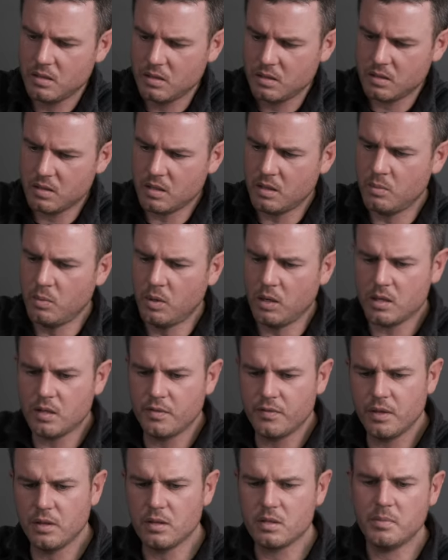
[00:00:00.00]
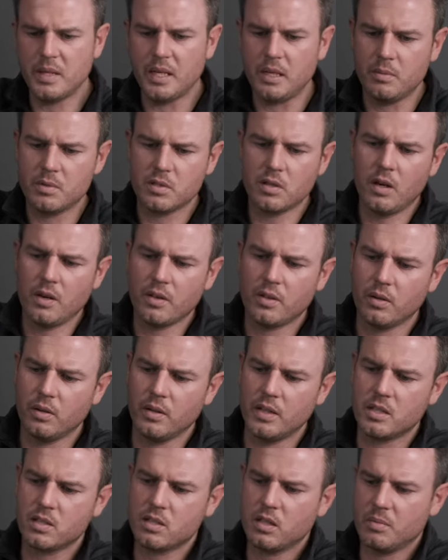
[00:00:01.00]
So what confused me was I thought
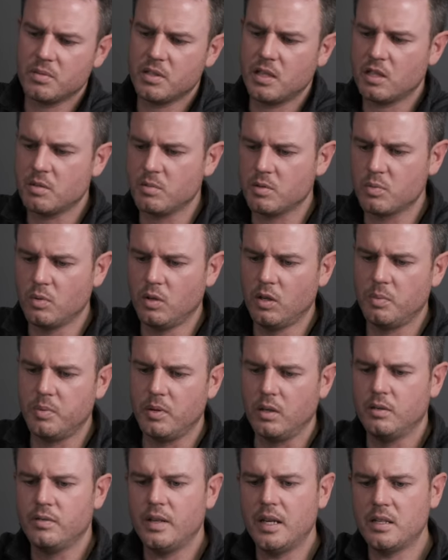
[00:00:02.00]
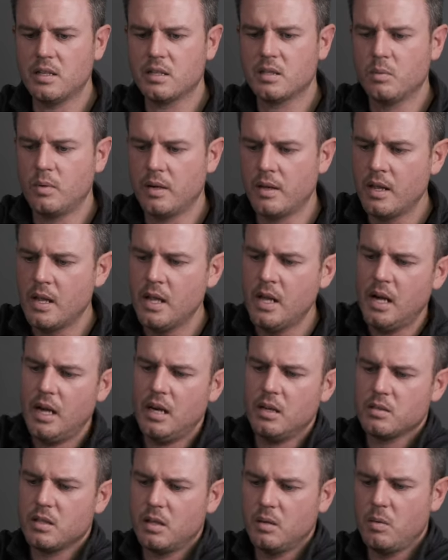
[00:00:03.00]
this top section was waterproof, hence the word. And
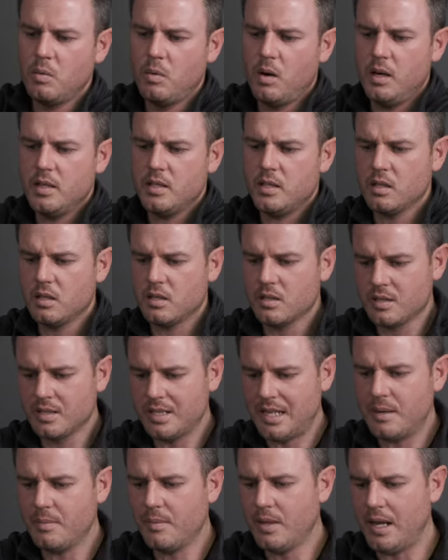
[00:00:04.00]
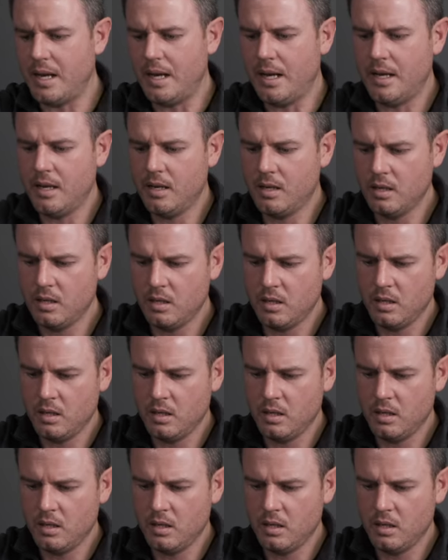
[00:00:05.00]
I was like, well, why has it got a zip there?